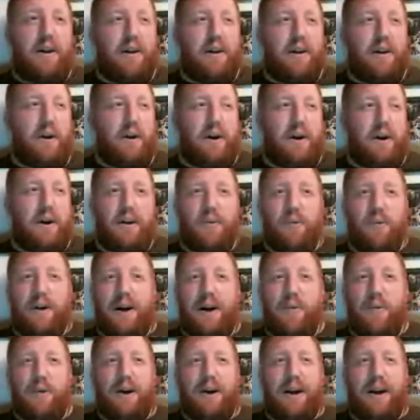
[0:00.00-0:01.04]
where
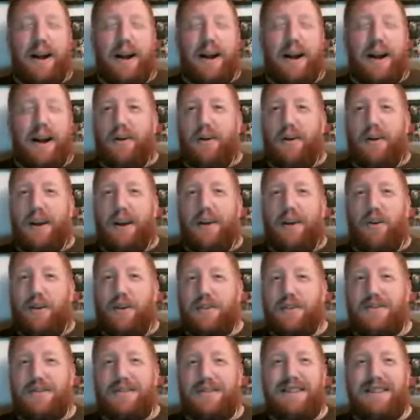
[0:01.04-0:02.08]
I work at, they're like
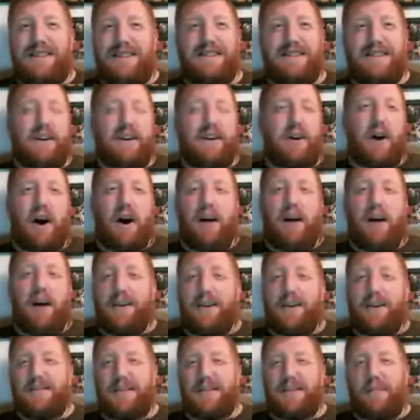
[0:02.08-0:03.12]
all sneezing and coughing
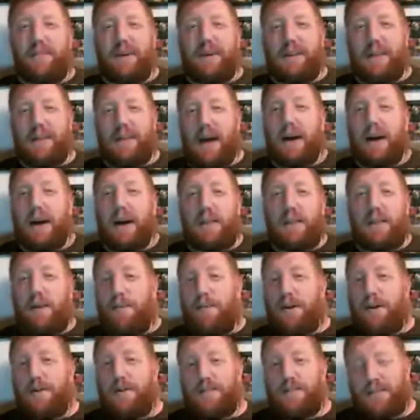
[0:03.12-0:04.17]
and stuff like that. I got the
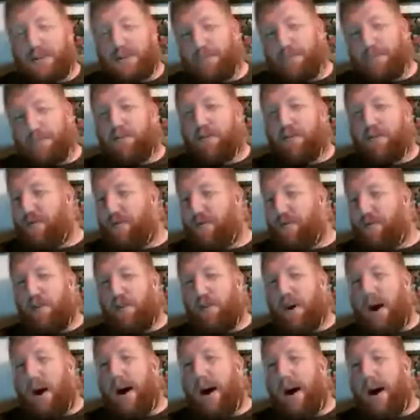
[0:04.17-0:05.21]
immune system of a freaking
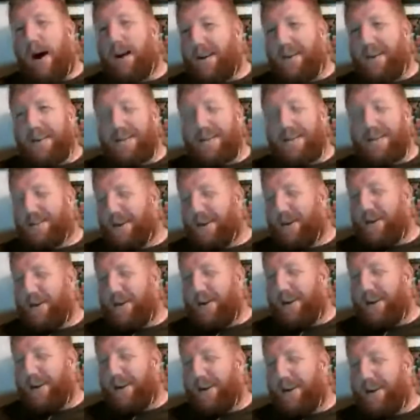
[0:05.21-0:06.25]
rock,
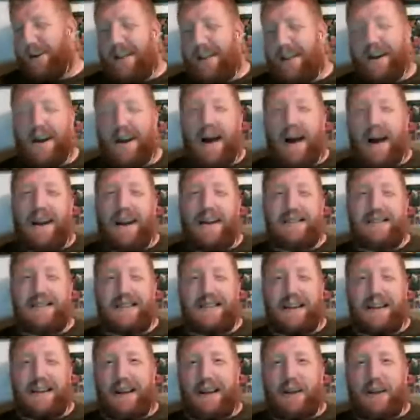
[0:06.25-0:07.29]
so like
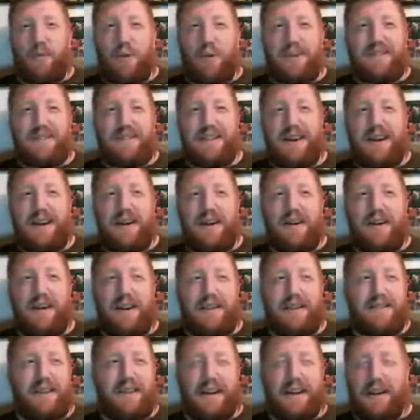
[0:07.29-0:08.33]
I get sick like once a
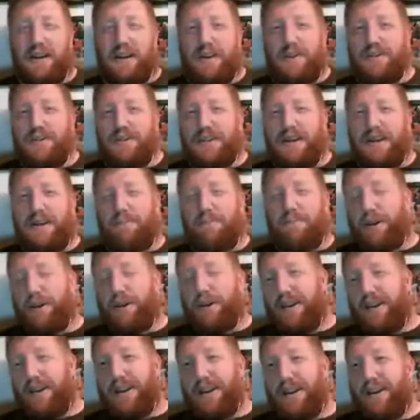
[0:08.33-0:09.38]
year and it's like a
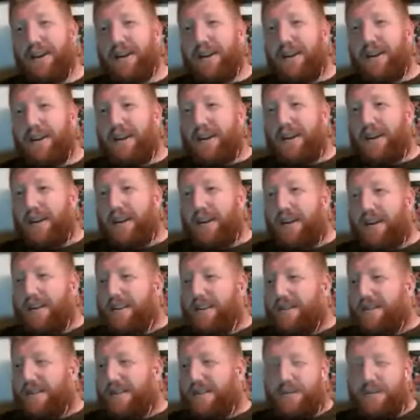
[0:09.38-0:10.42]
doozy. But
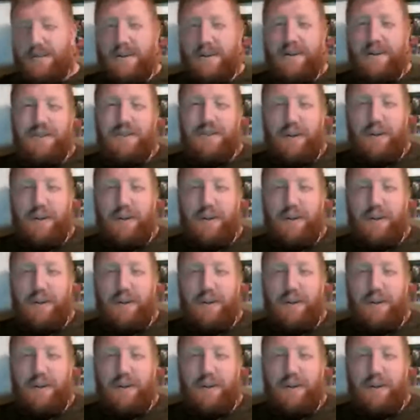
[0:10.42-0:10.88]
so